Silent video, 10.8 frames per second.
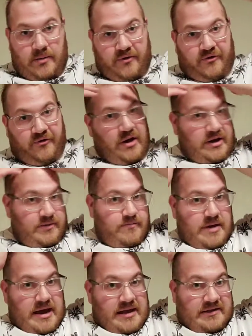I'm a
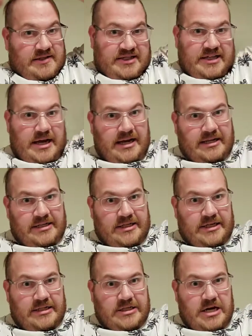fucking mad
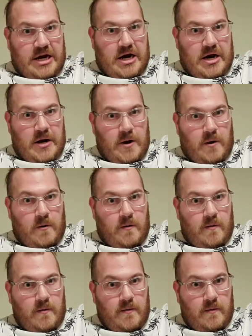scientist
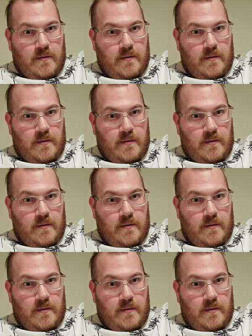now.